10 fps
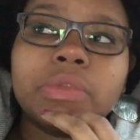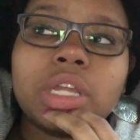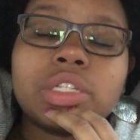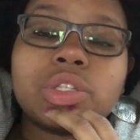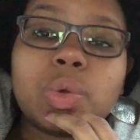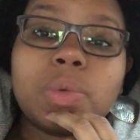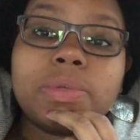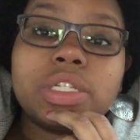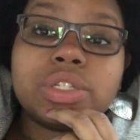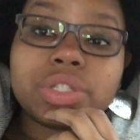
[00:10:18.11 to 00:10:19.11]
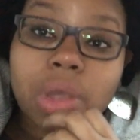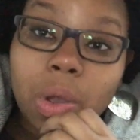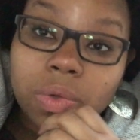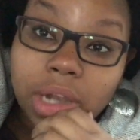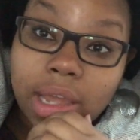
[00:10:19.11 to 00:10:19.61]
And so it would be so
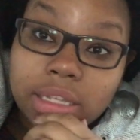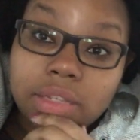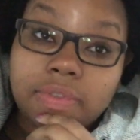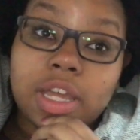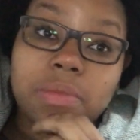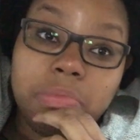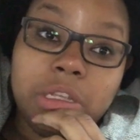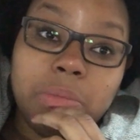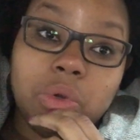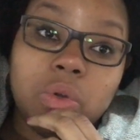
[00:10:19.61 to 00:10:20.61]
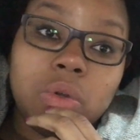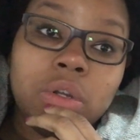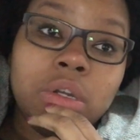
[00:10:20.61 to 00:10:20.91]
nice if I had people